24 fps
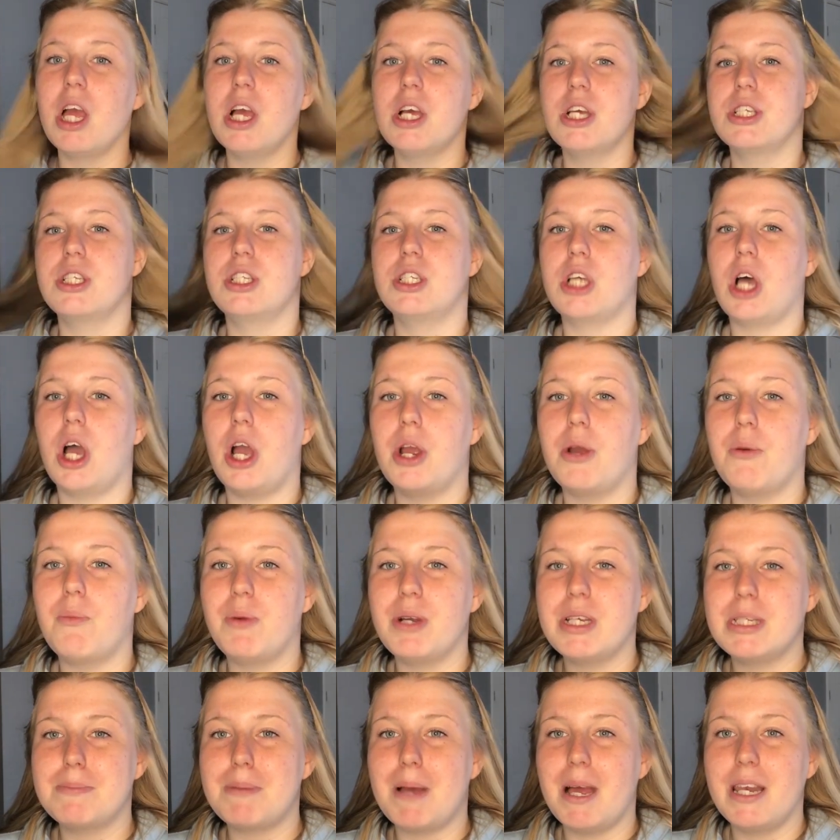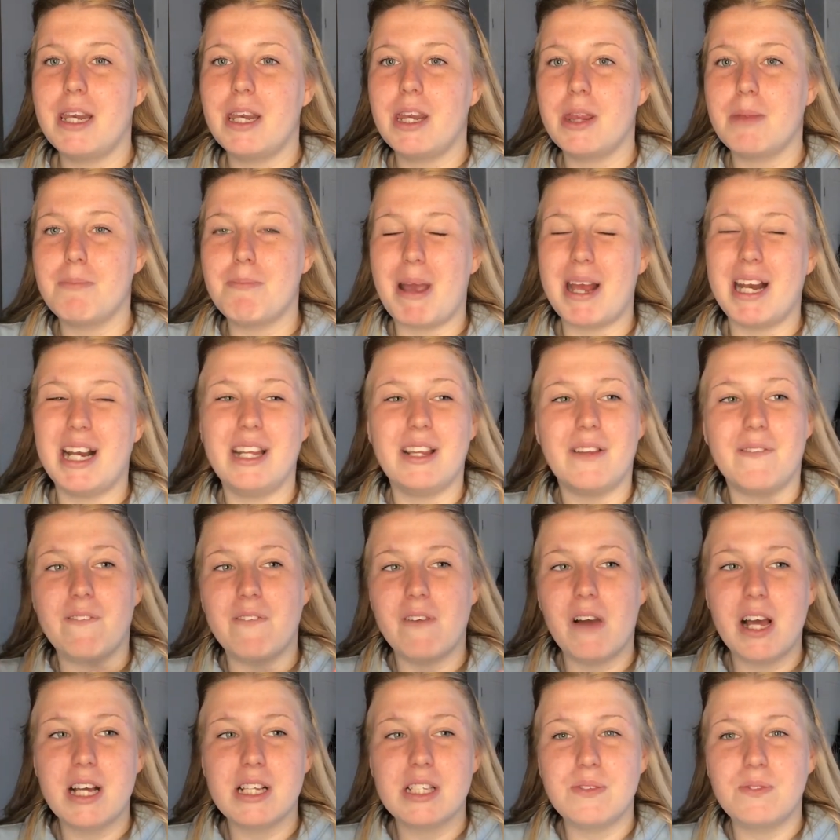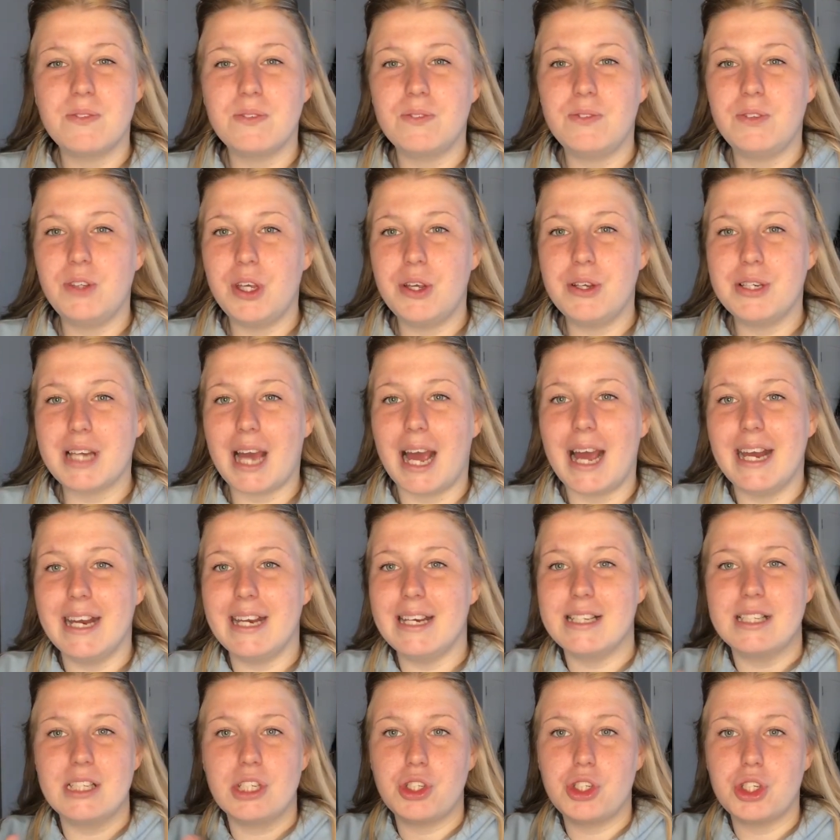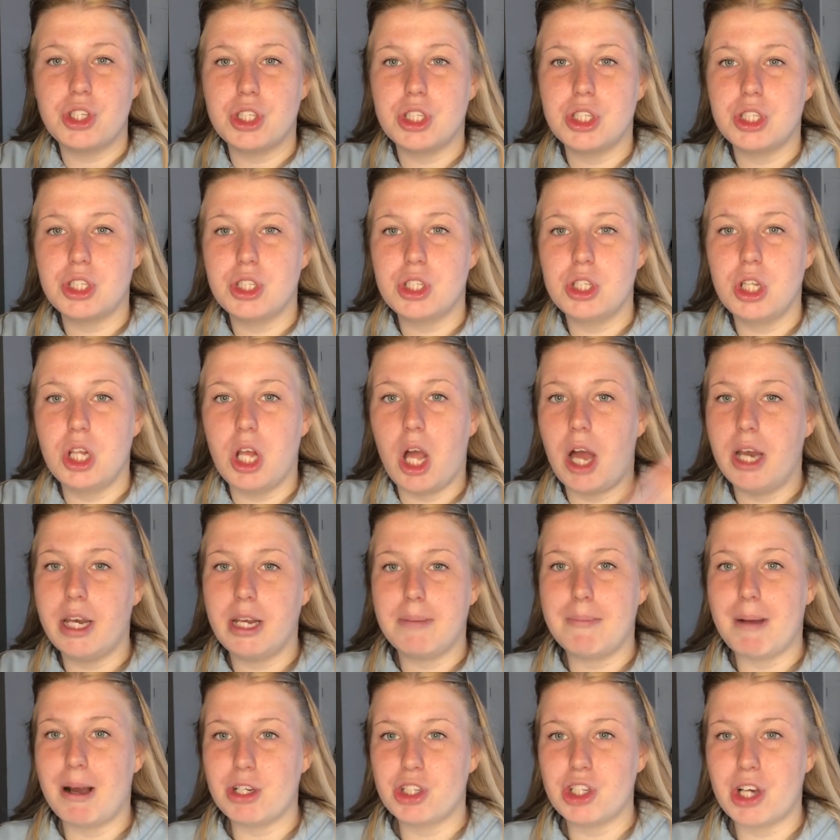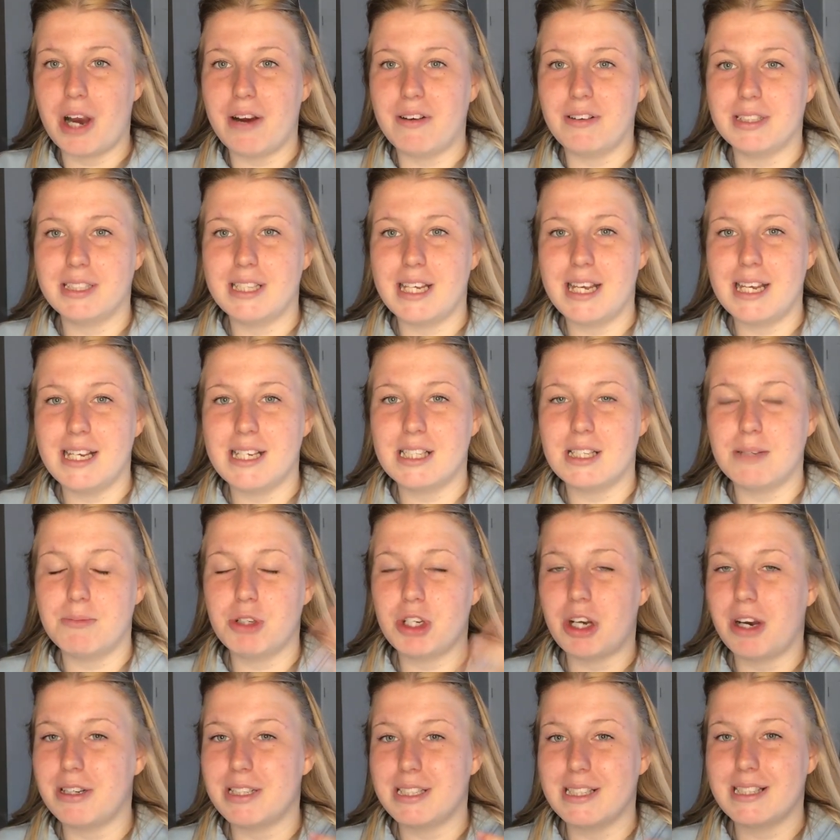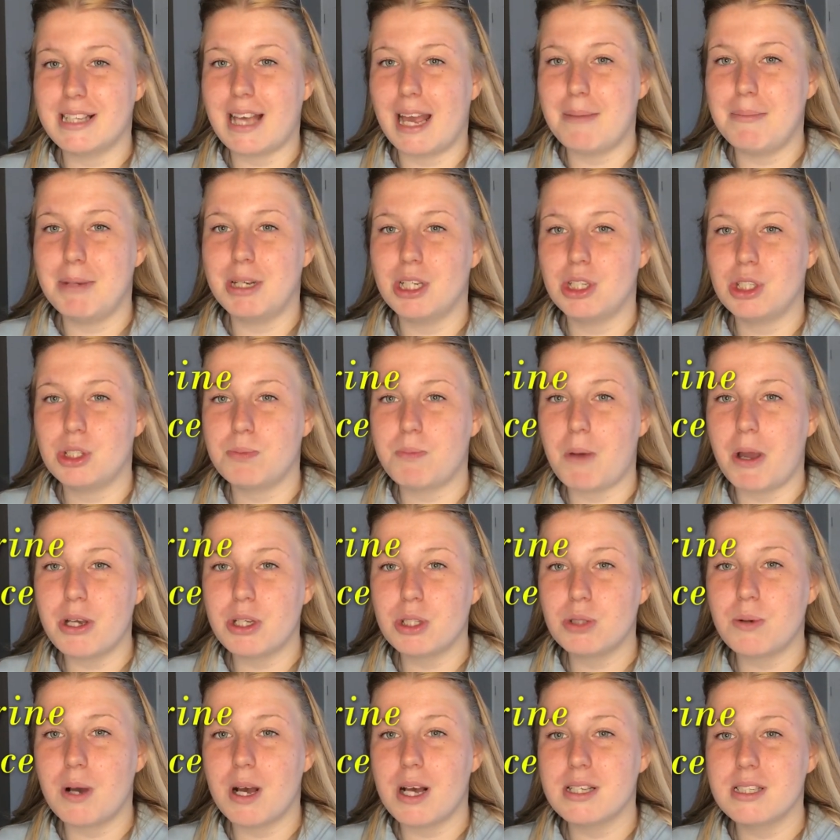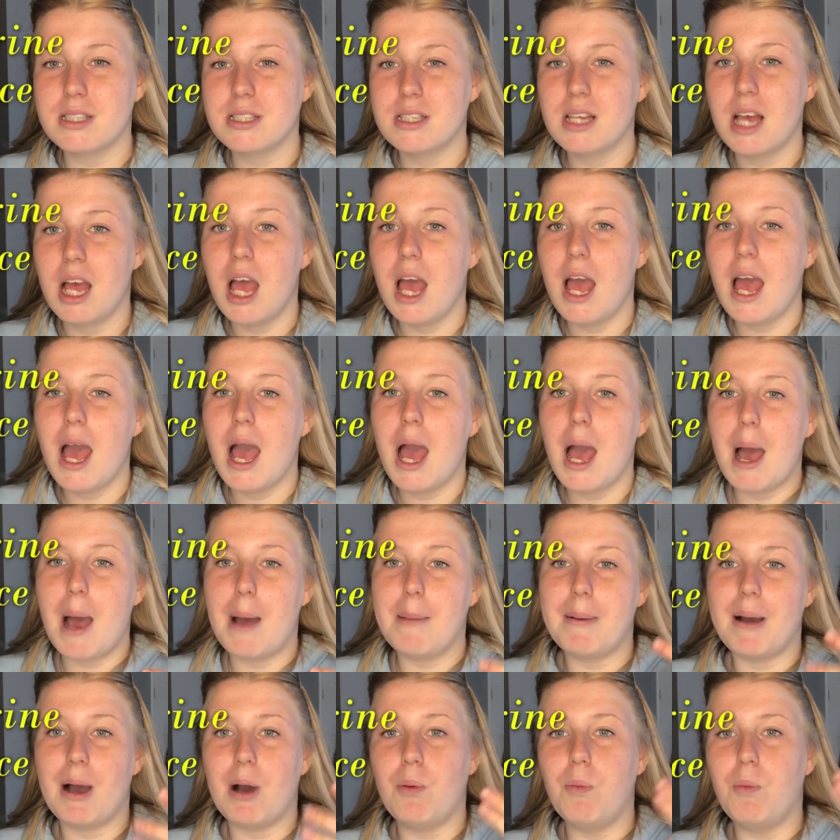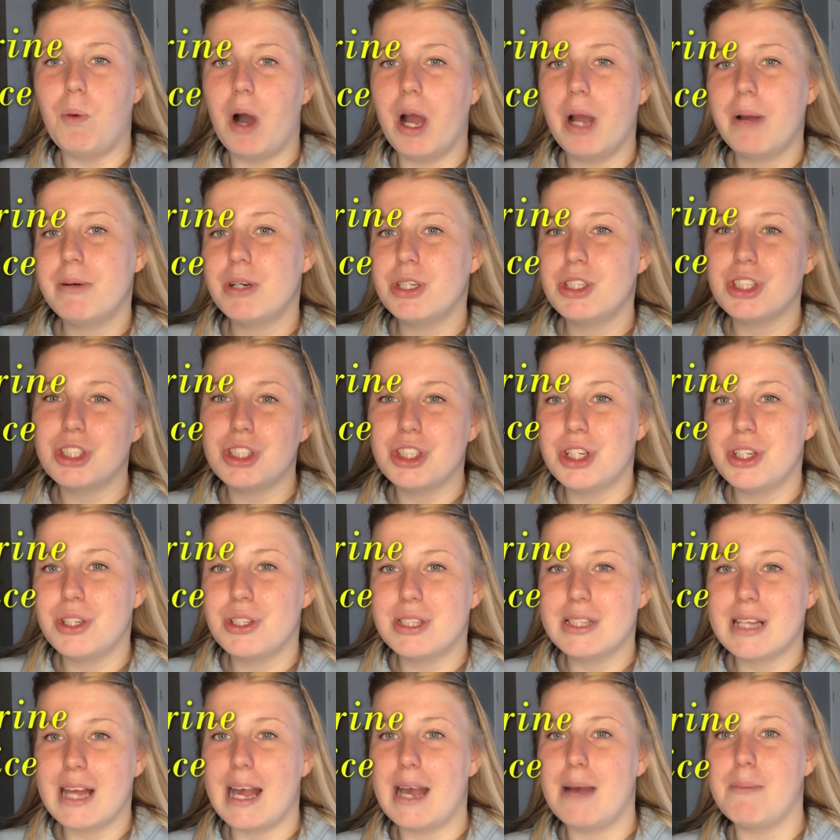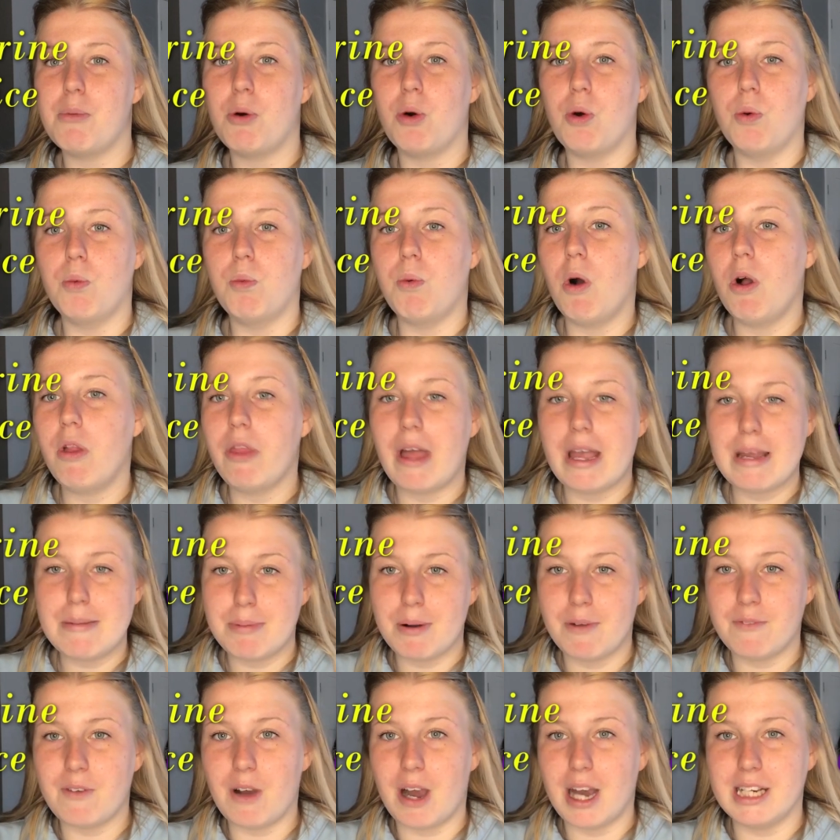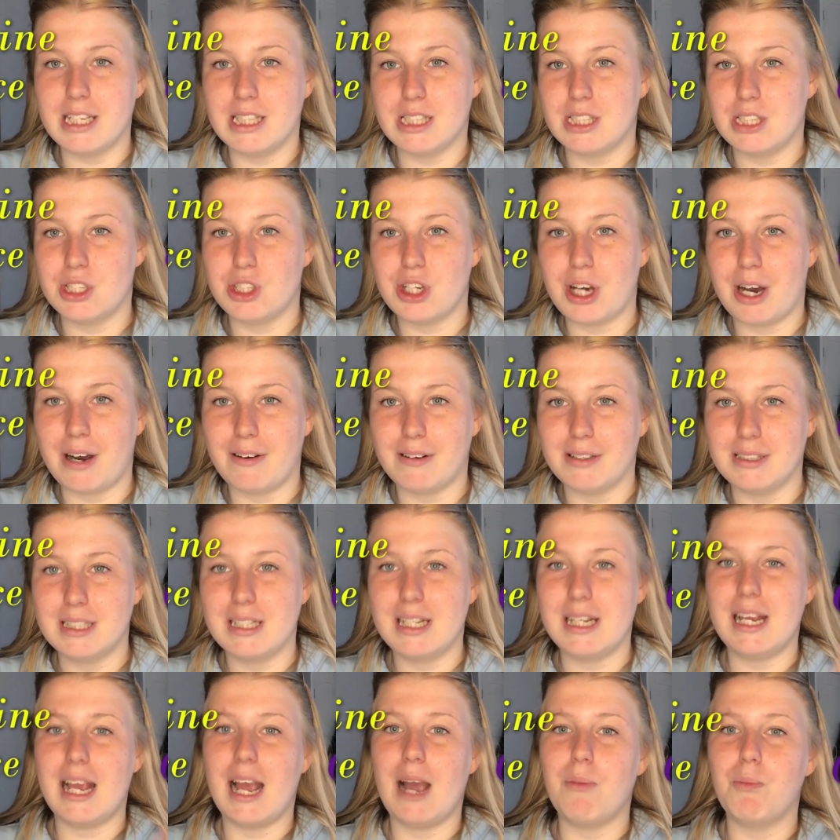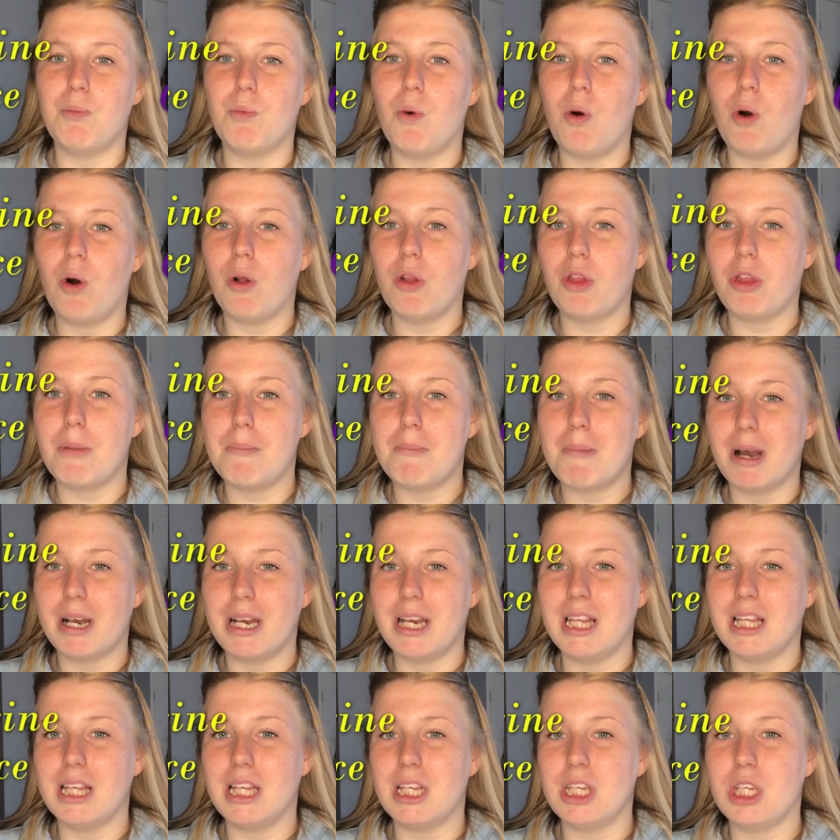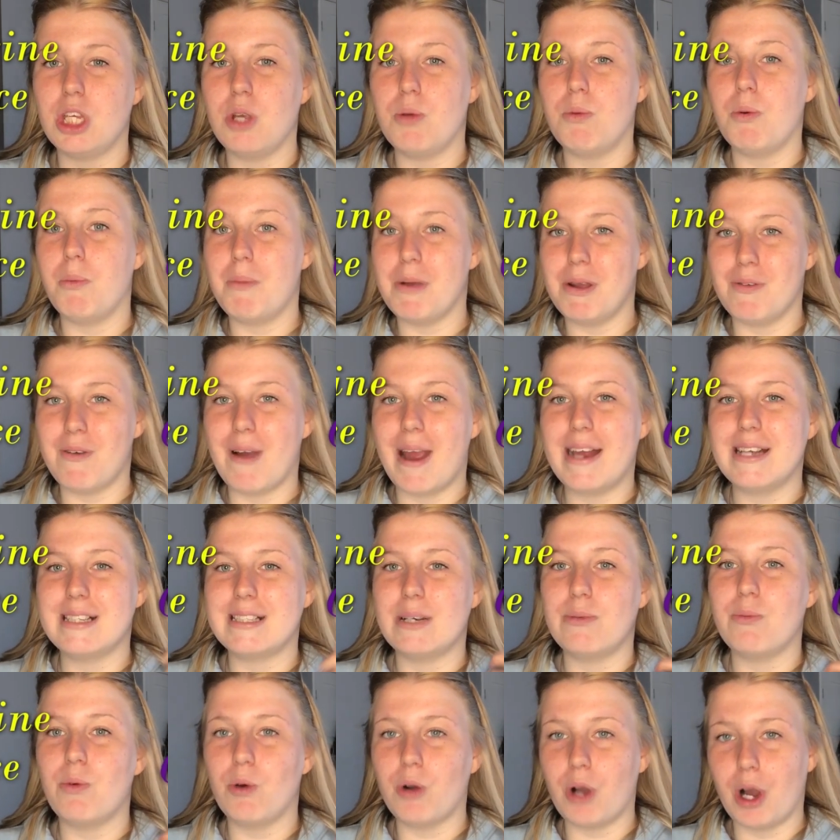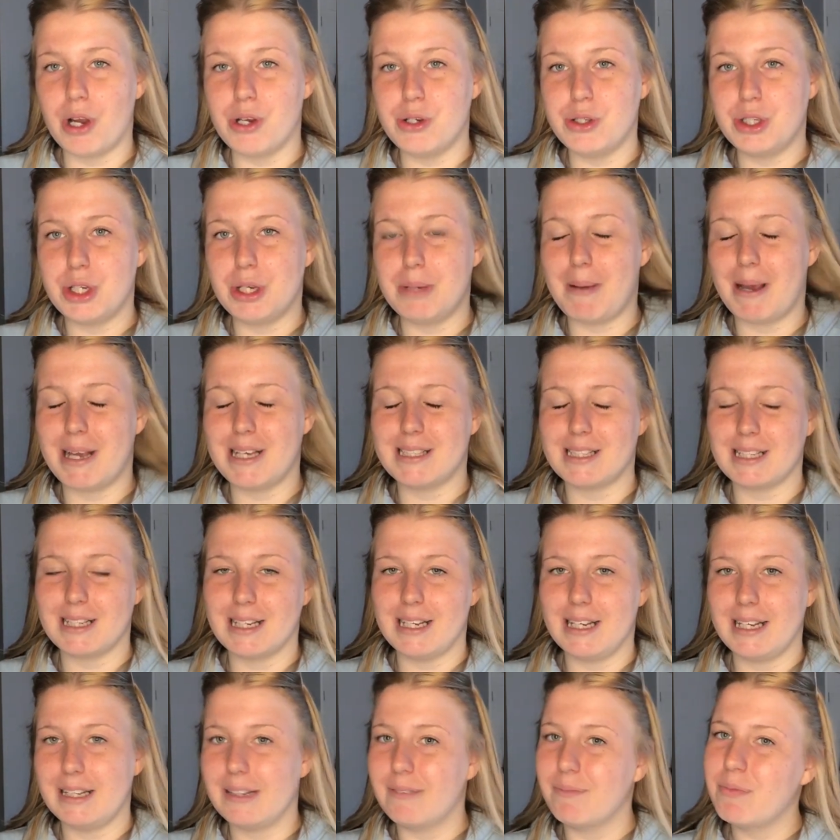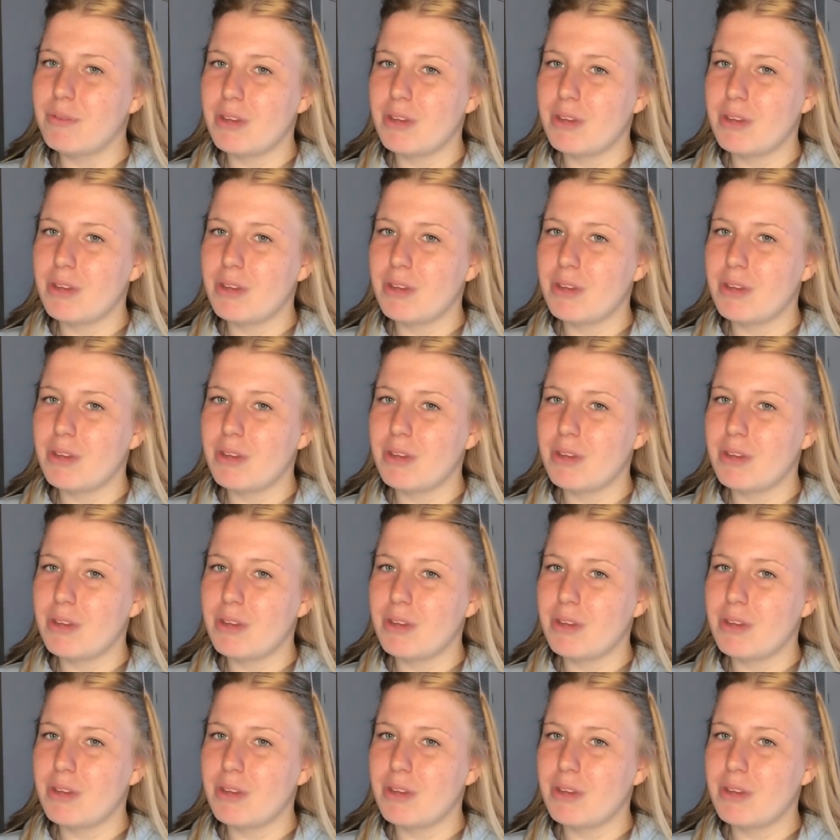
So we spent mainly the first few days just learning about charities. Some charities came in and spoke to us about why we should choose them or what they provide as a charity and what the money that you will be raising will go to, basically.